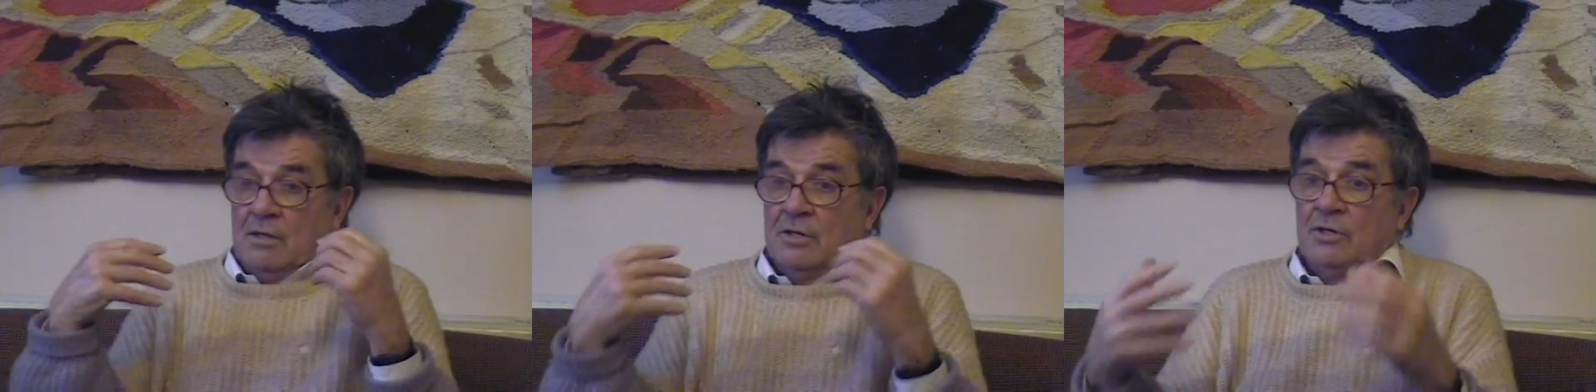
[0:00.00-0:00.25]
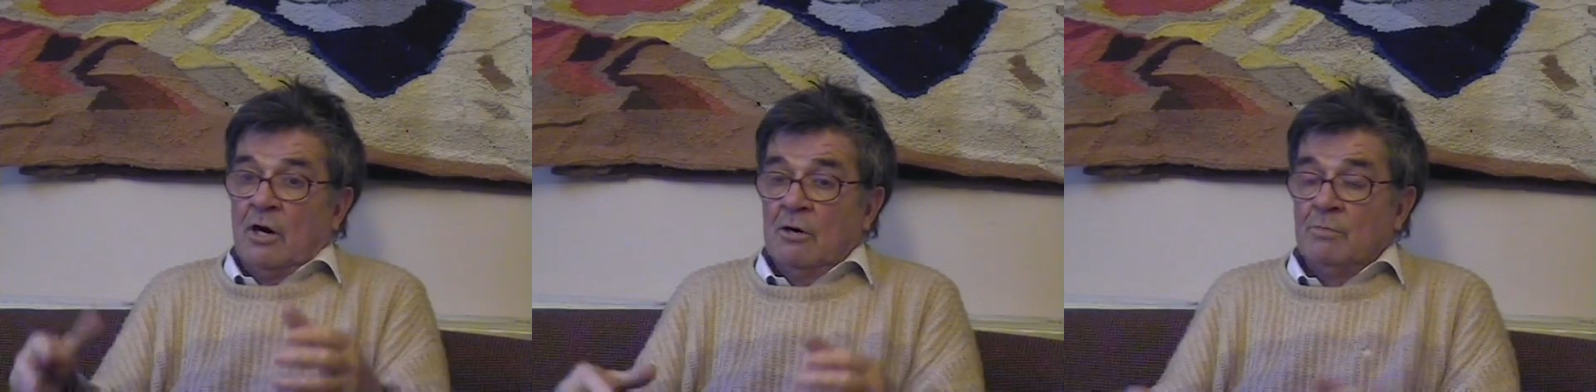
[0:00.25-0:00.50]

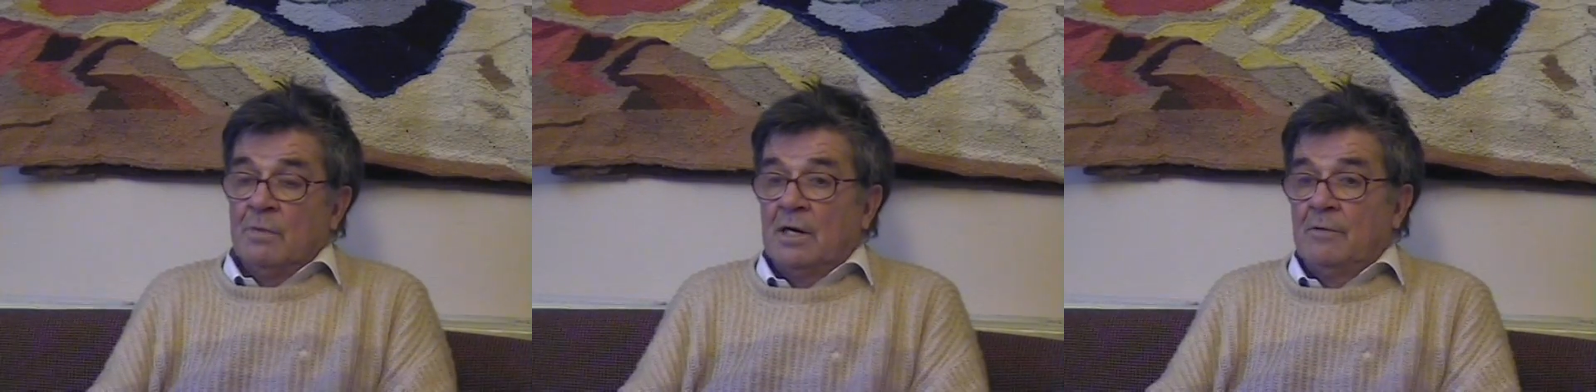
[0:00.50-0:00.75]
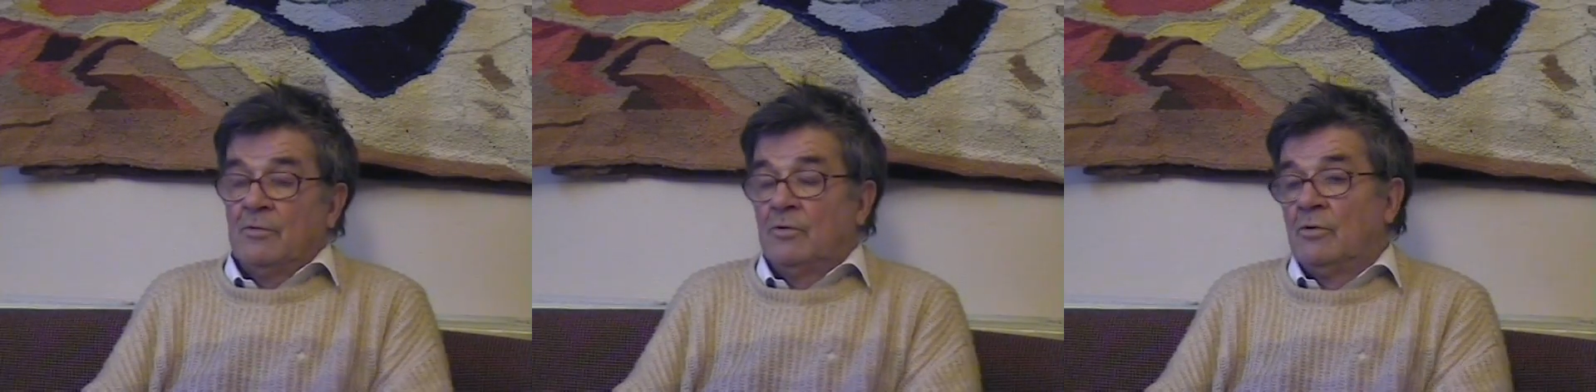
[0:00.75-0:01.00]
dogma
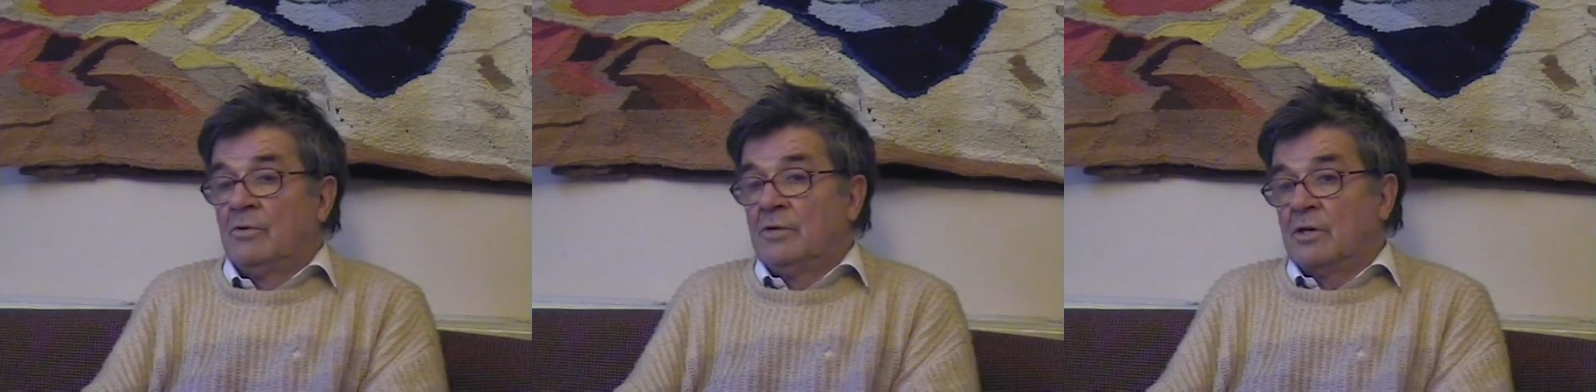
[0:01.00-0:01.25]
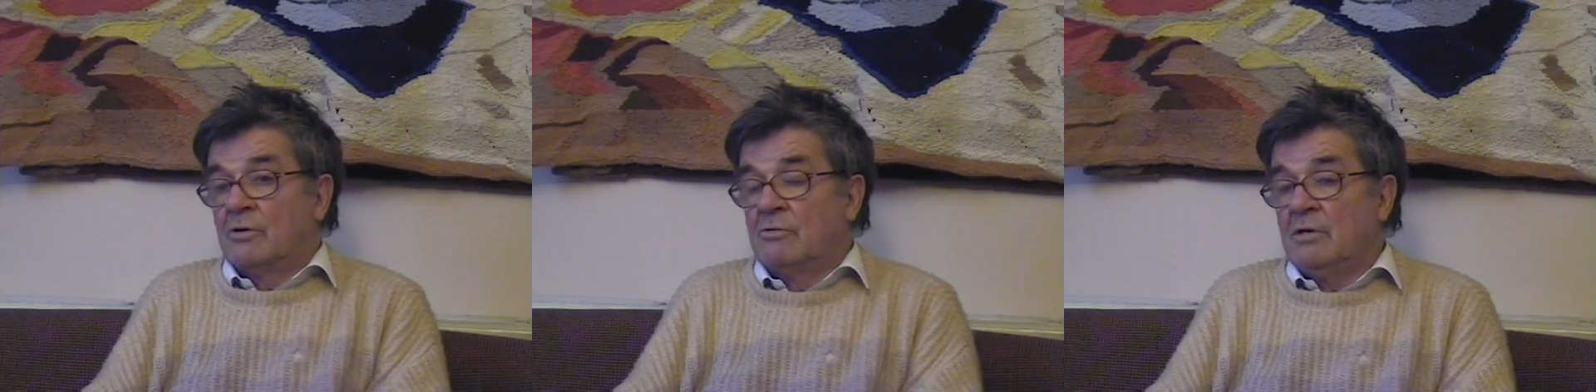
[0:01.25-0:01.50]
or the
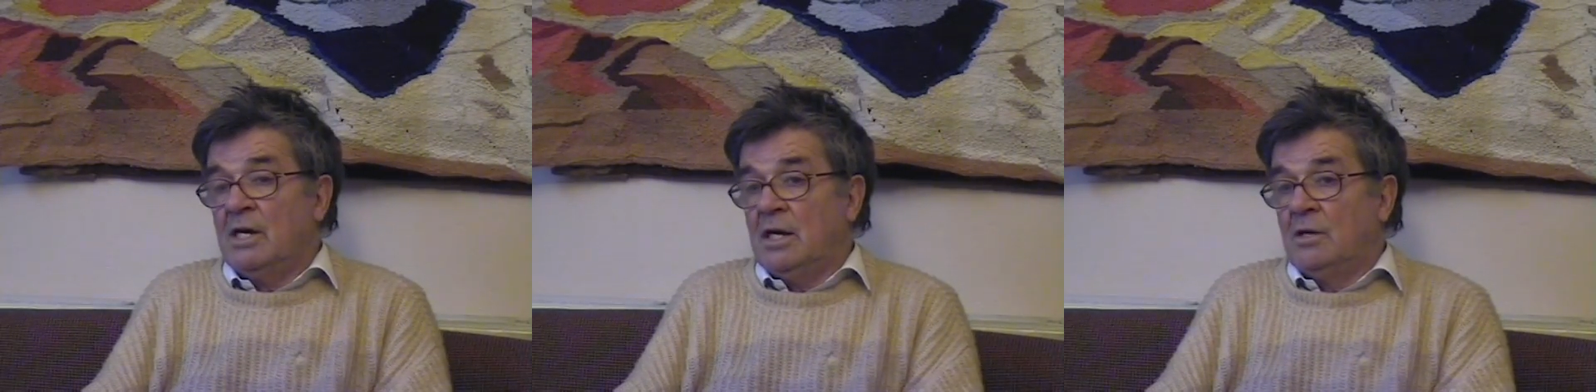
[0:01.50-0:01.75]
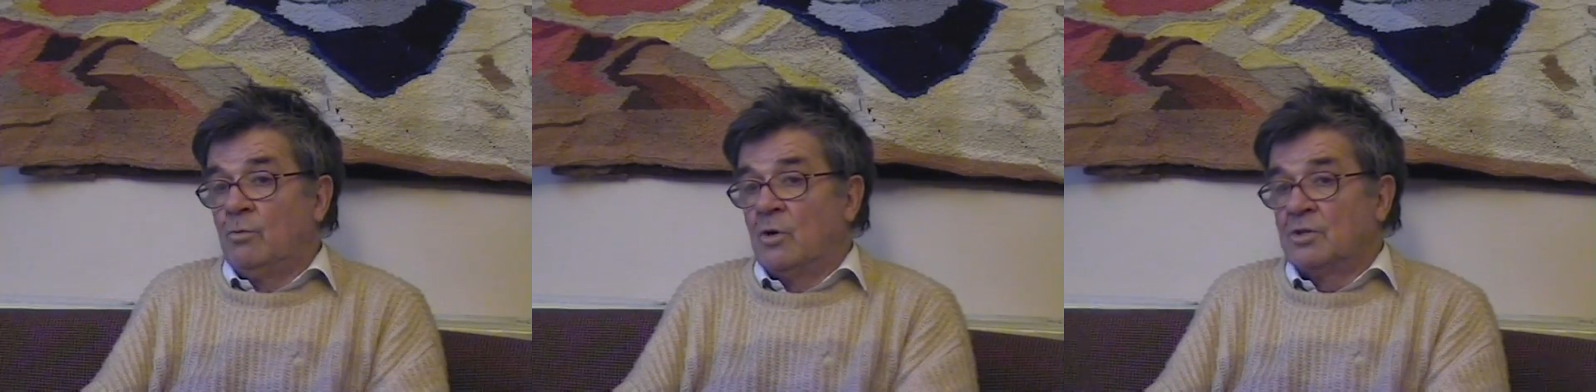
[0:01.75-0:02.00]

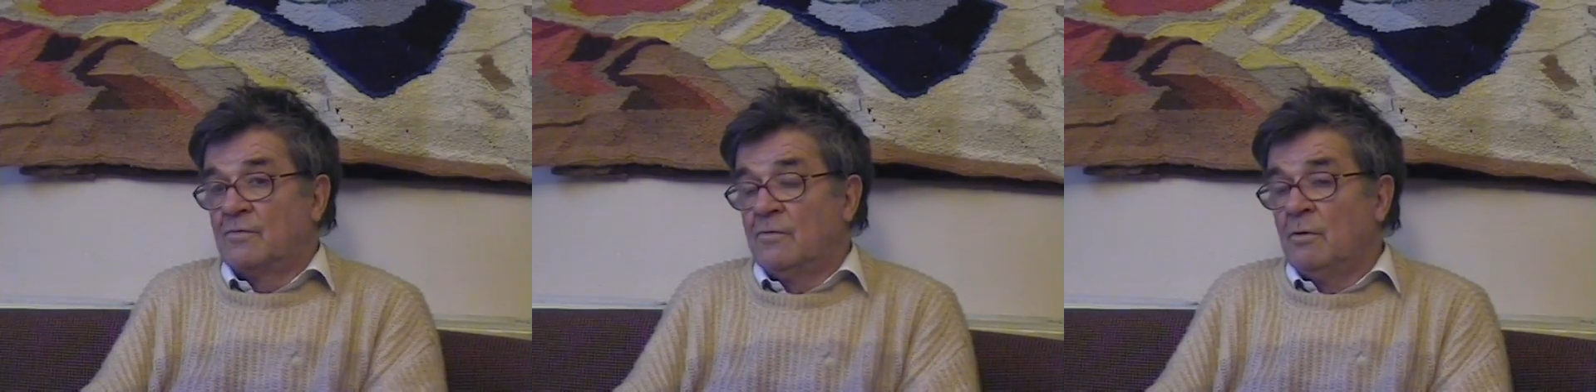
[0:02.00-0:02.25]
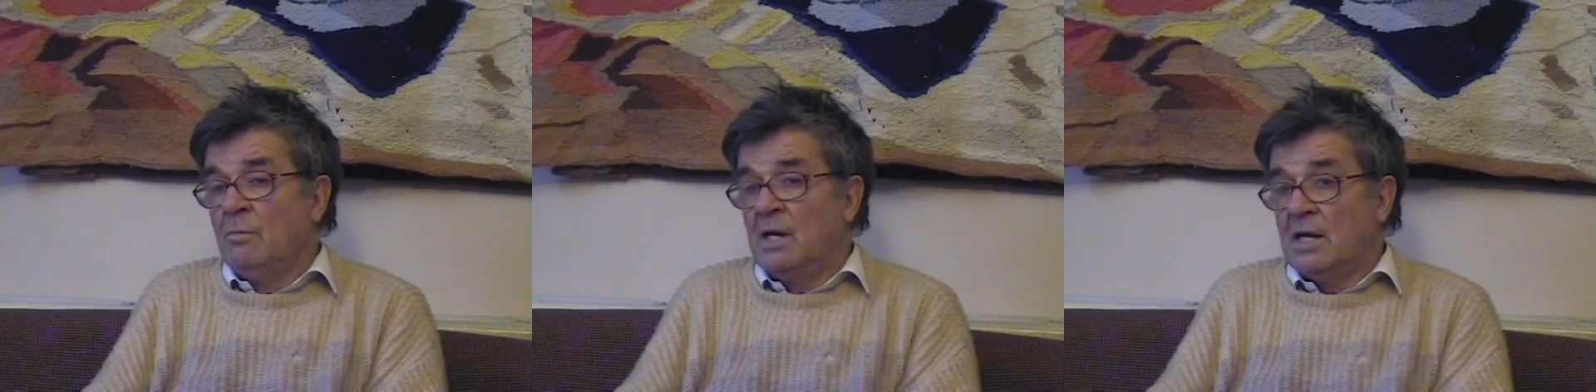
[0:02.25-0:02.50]
creed was
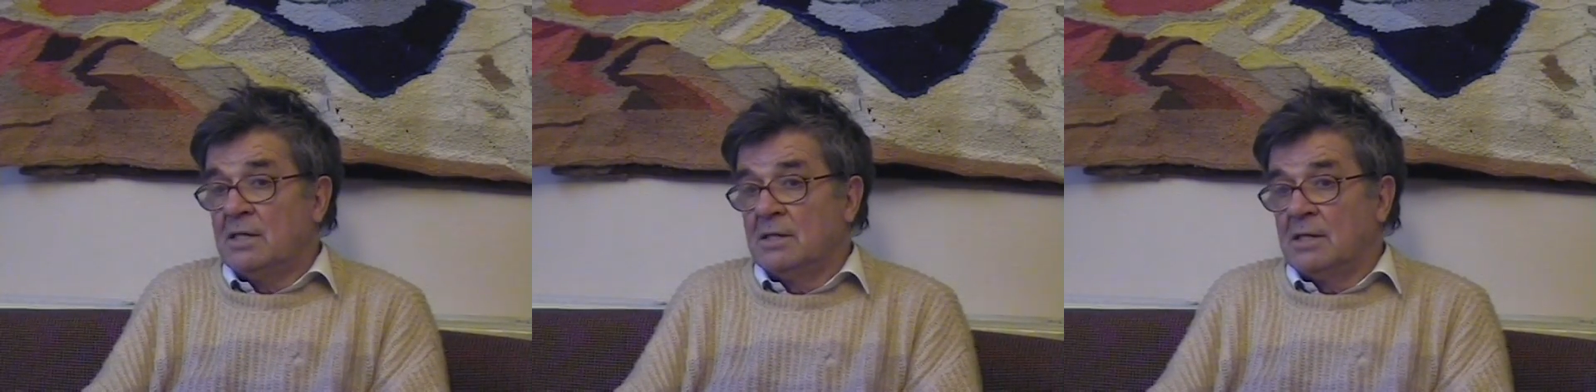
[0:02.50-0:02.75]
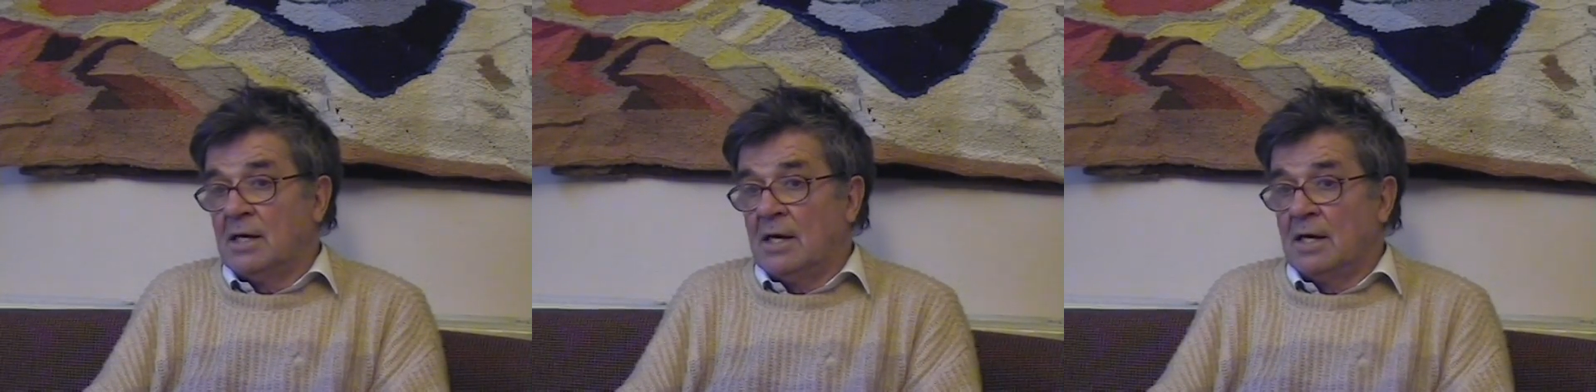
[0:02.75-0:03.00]
formulated
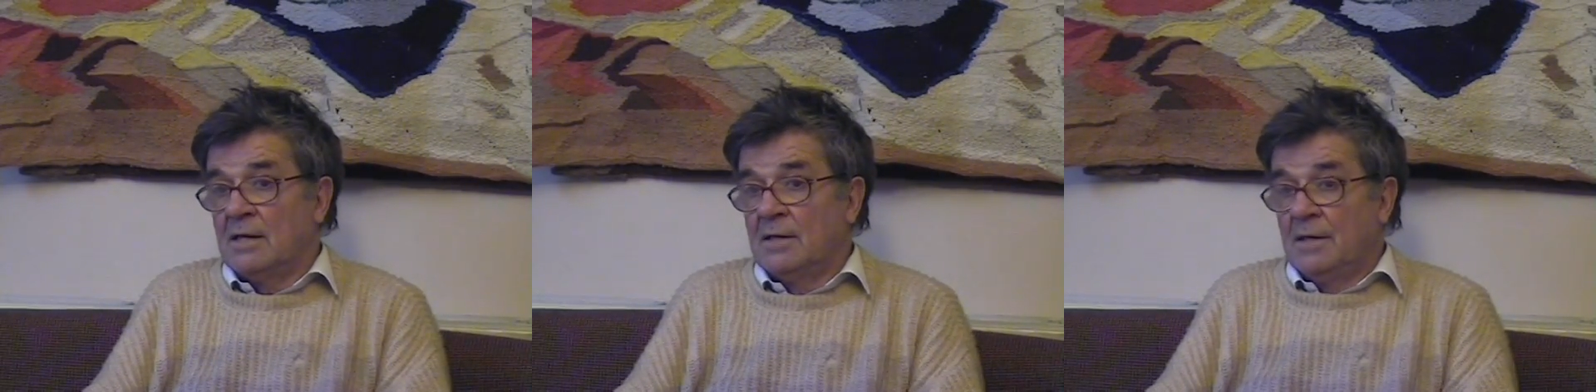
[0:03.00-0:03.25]
there,